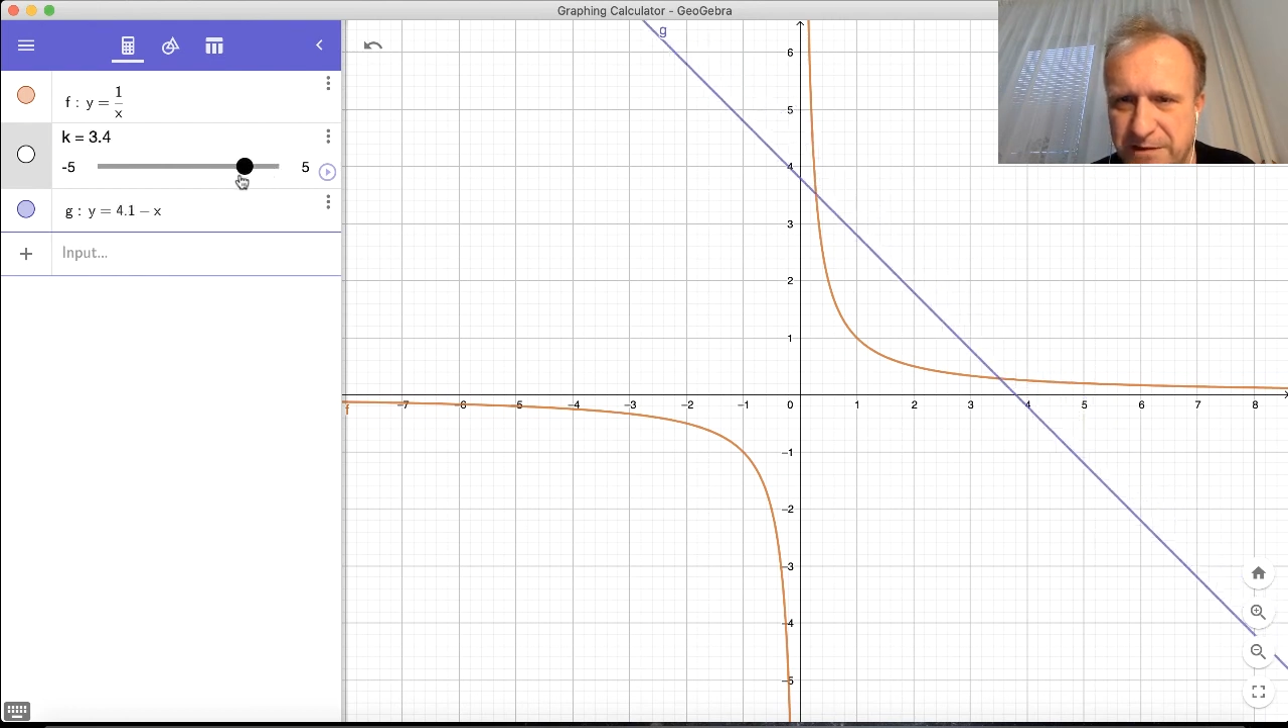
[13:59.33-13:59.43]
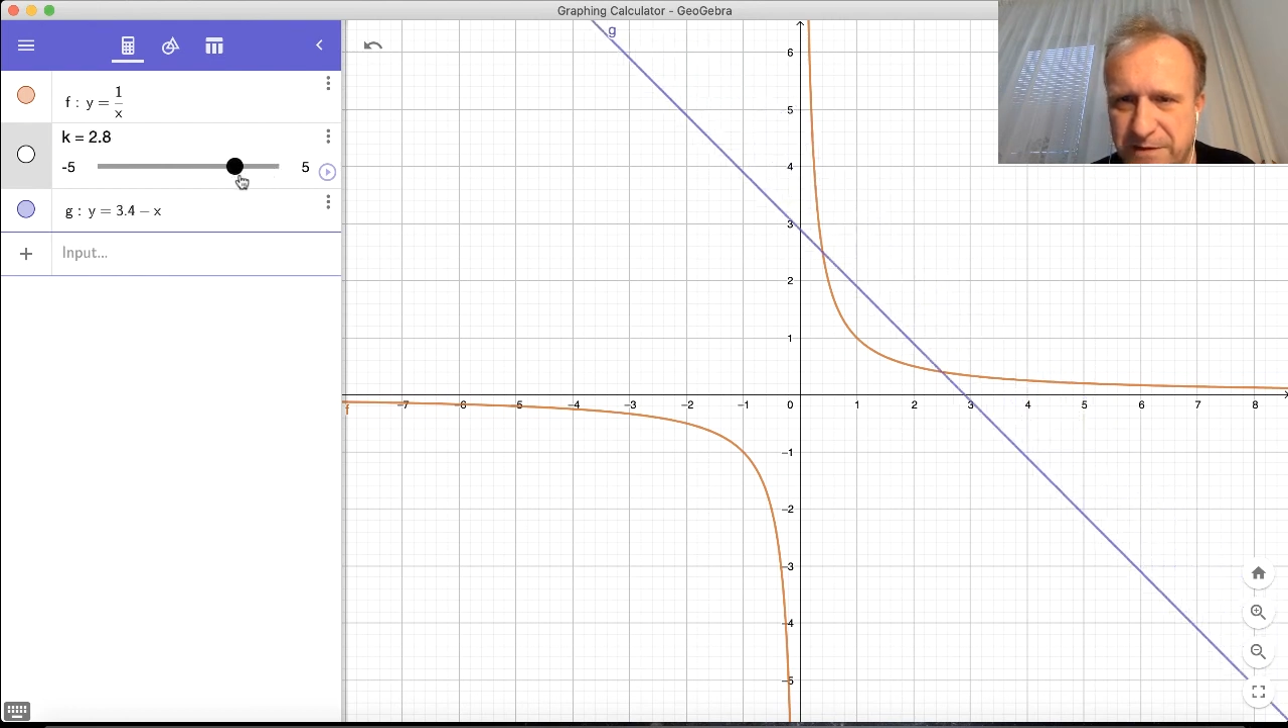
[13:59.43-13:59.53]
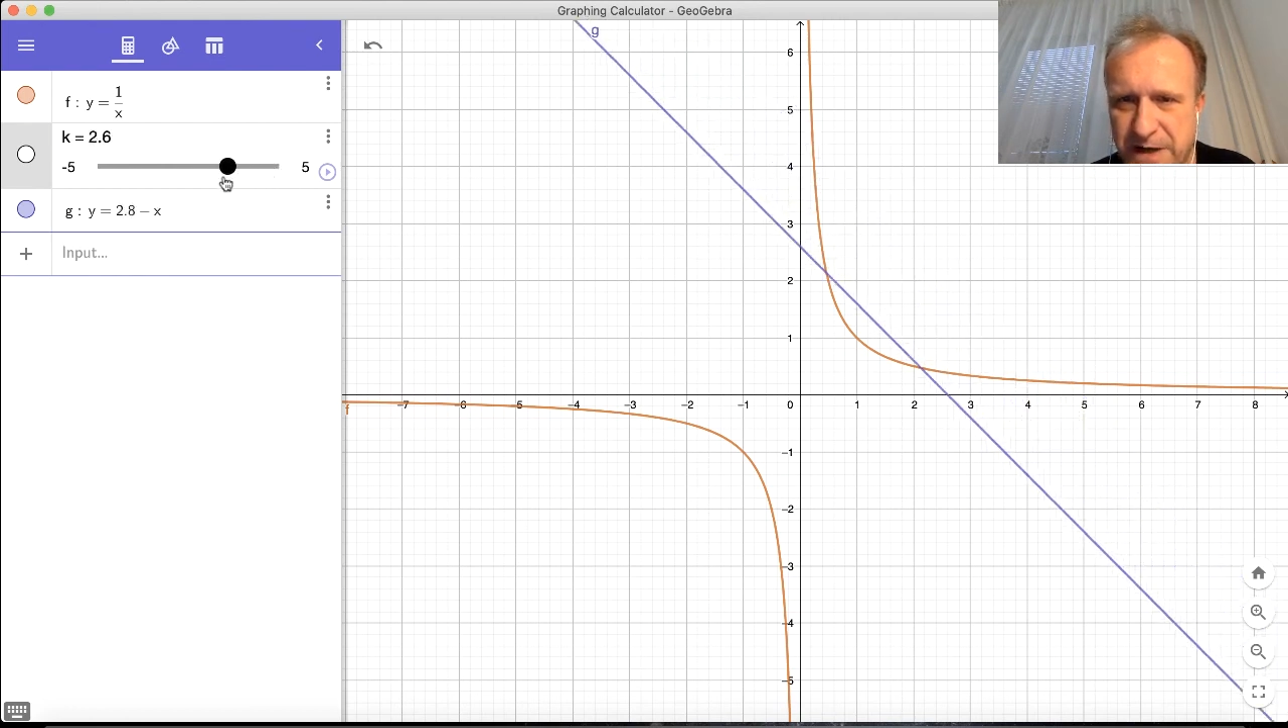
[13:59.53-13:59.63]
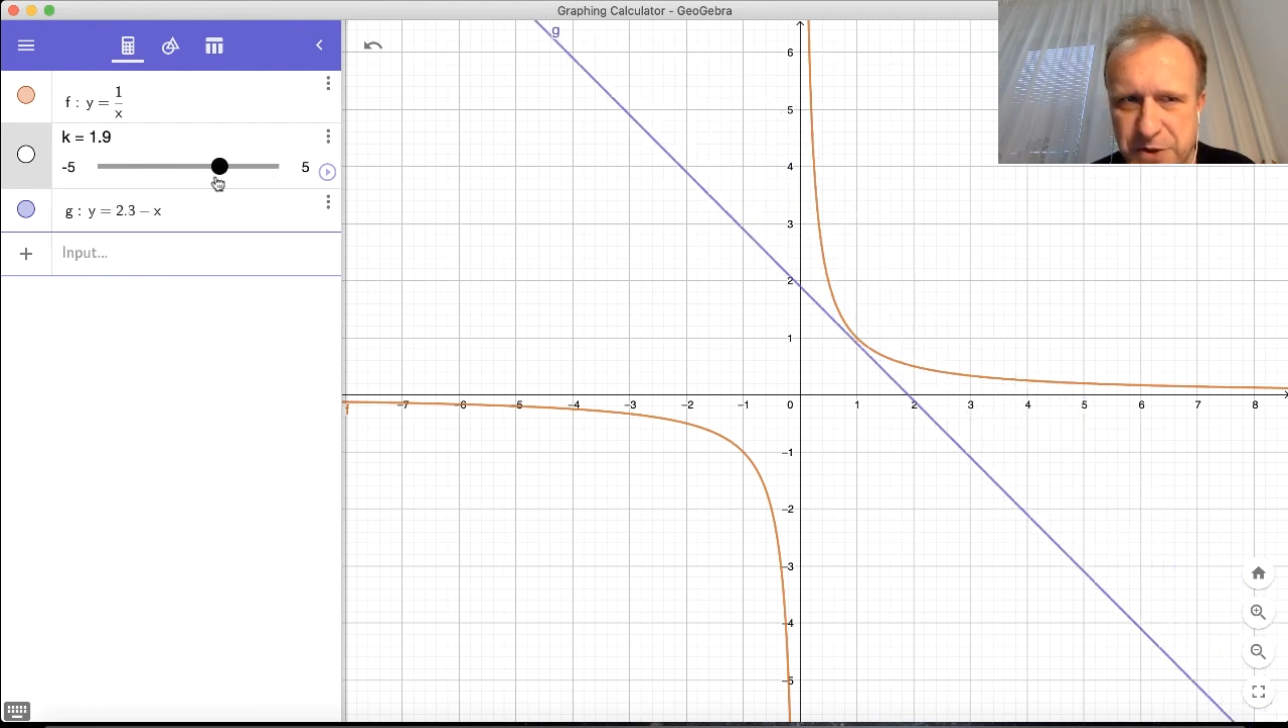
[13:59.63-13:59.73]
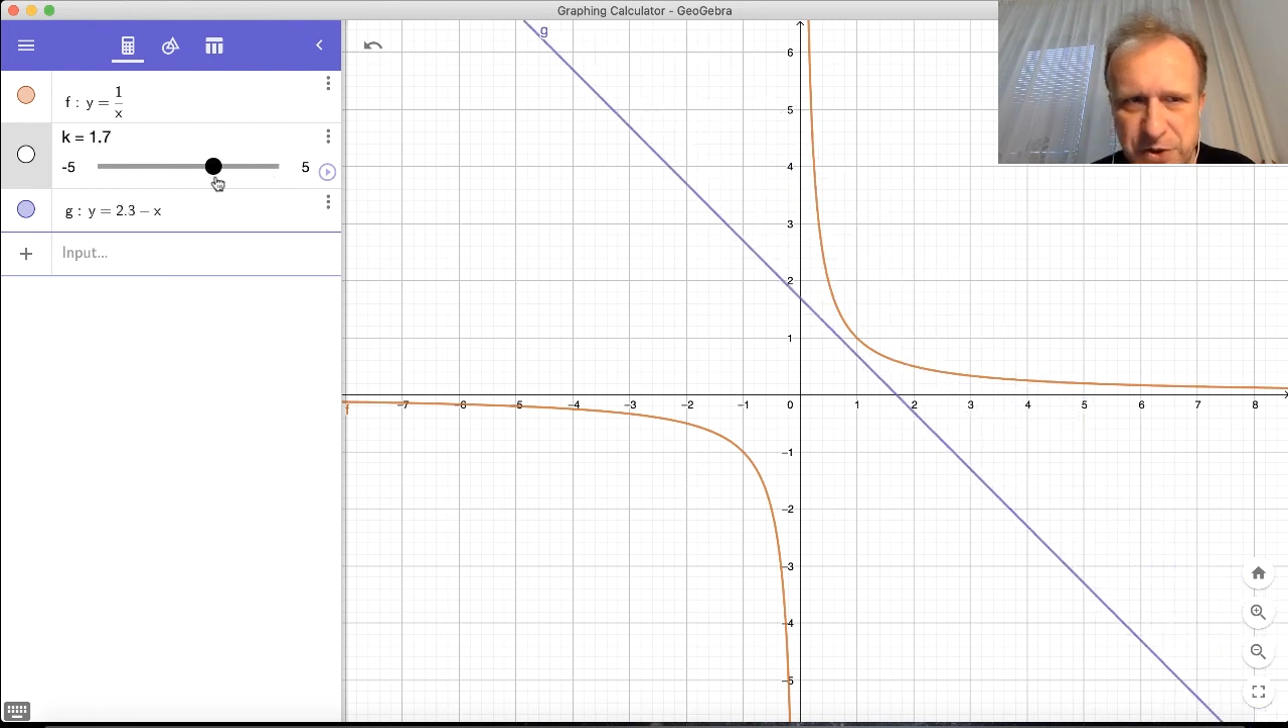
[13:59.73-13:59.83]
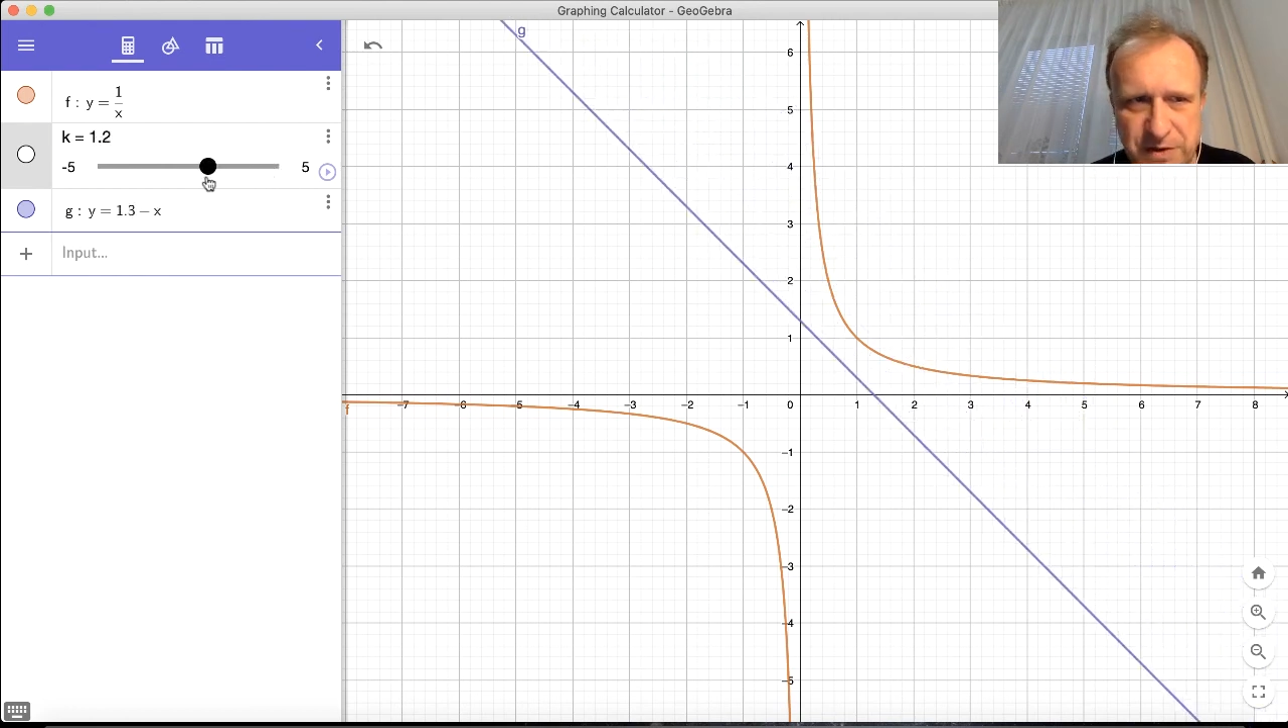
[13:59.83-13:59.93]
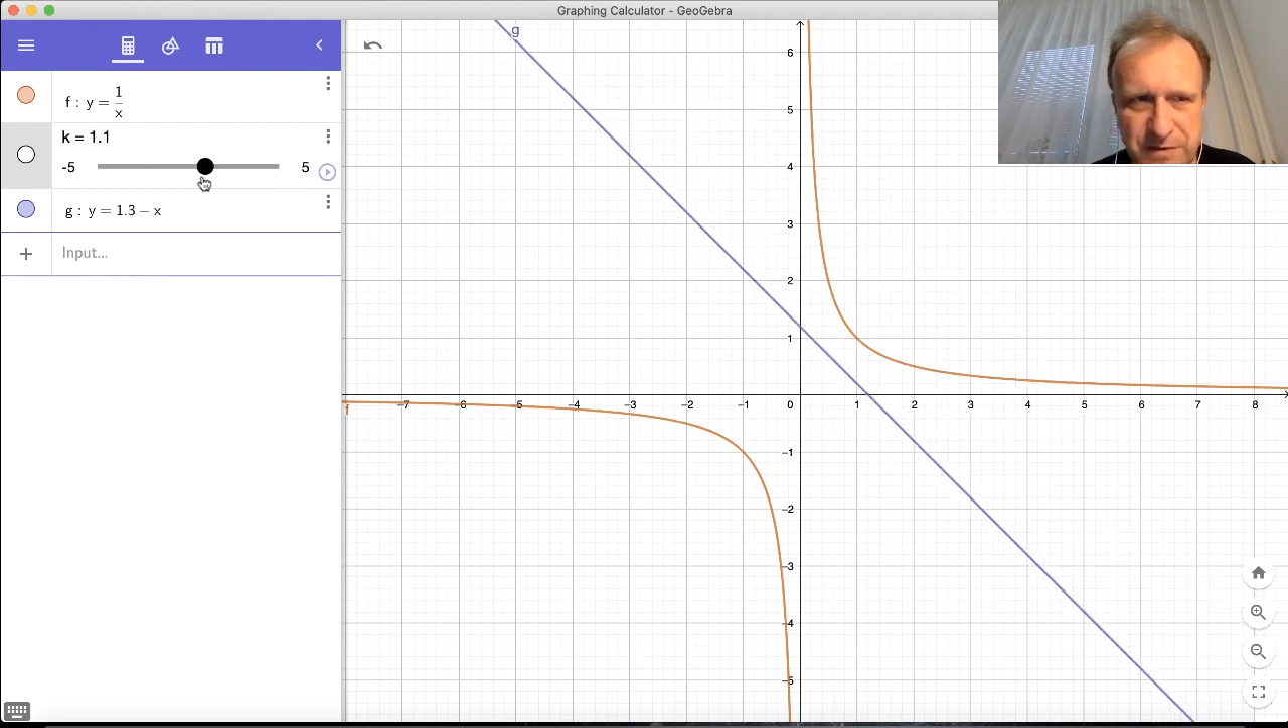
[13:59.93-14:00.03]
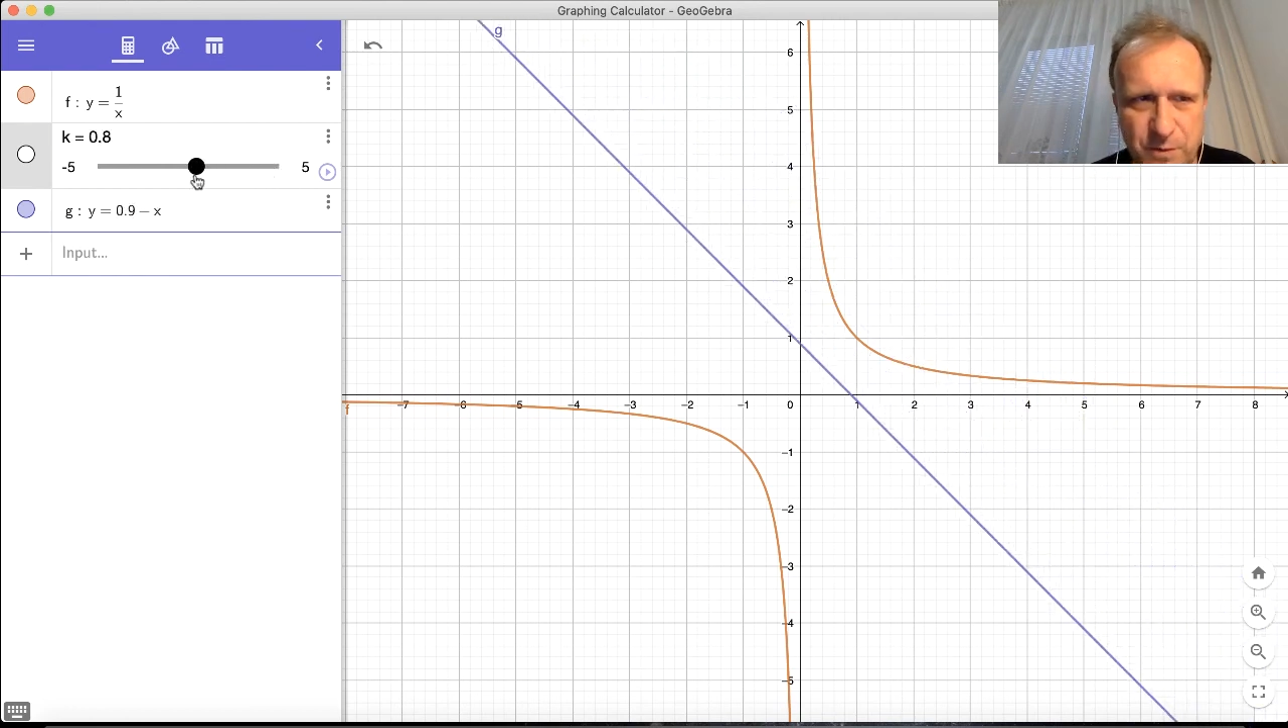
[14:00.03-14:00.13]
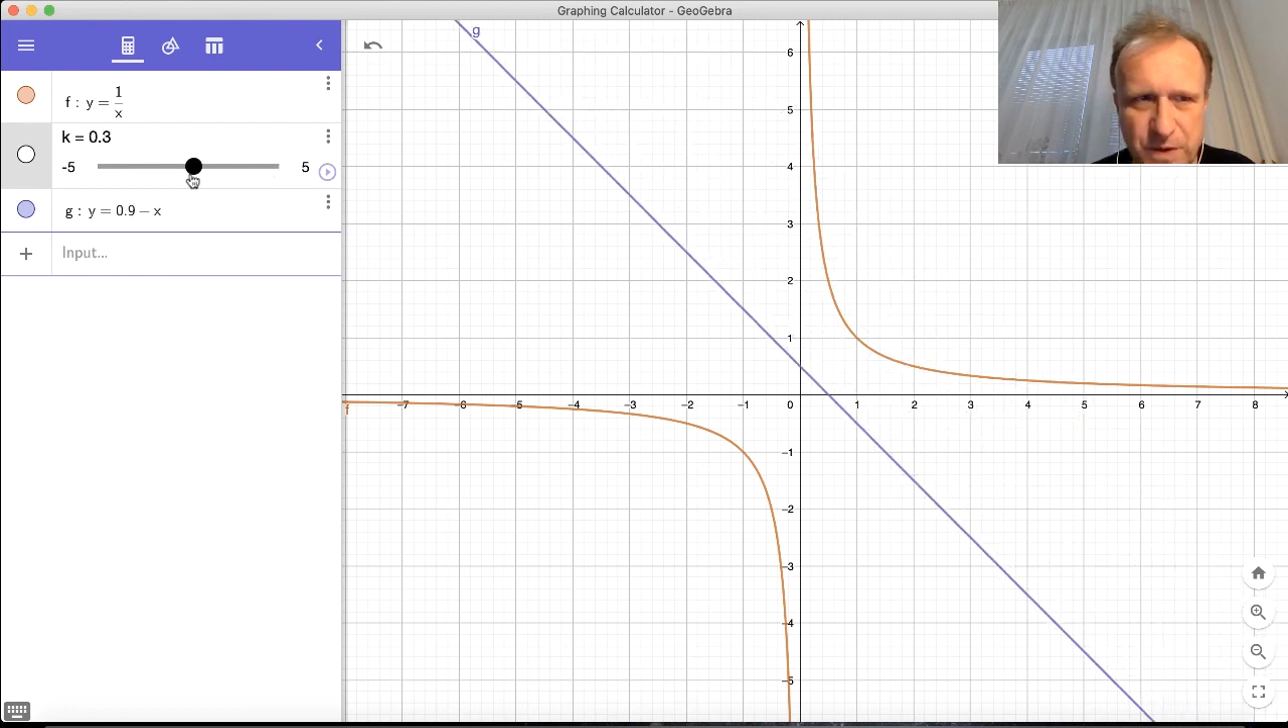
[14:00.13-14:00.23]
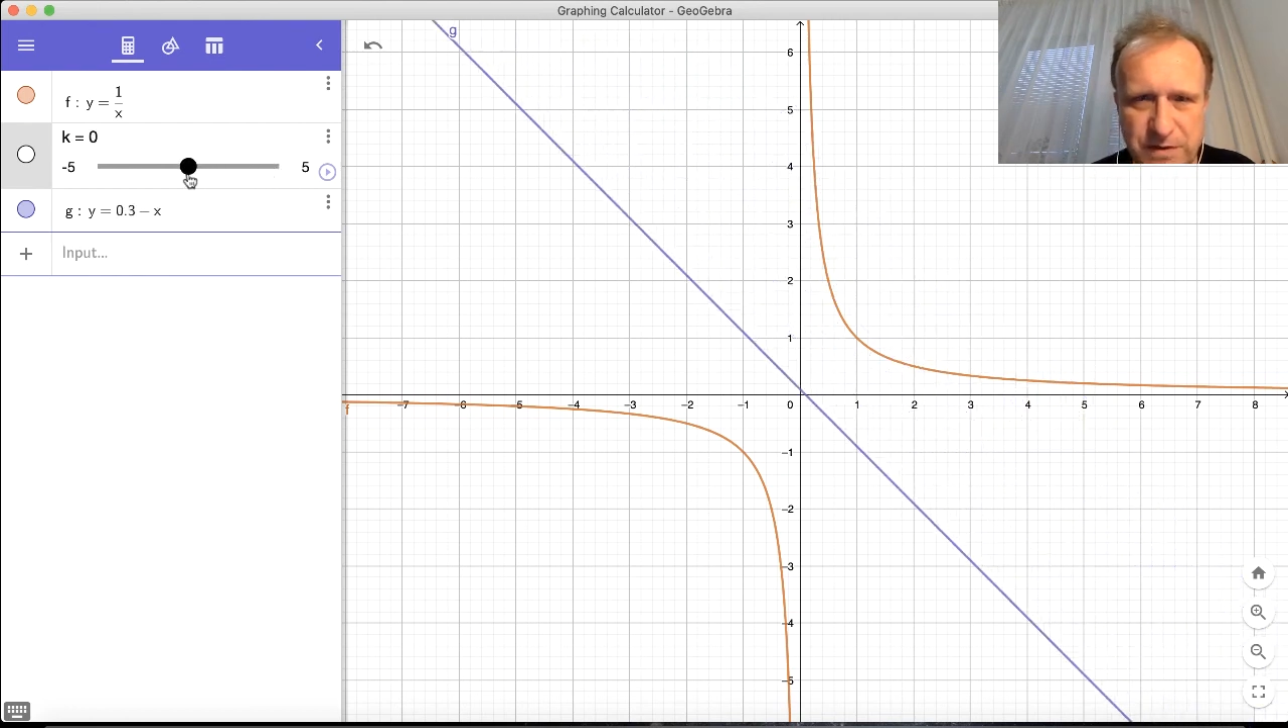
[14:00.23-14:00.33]

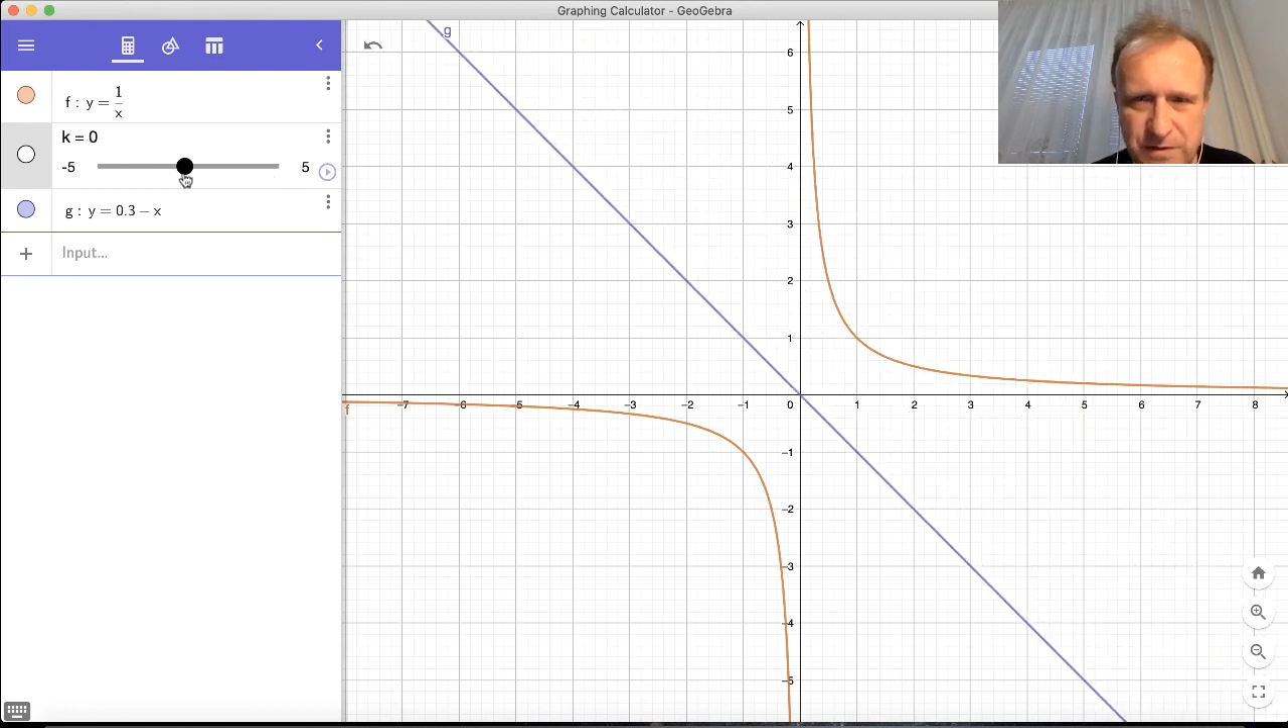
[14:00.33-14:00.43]
function when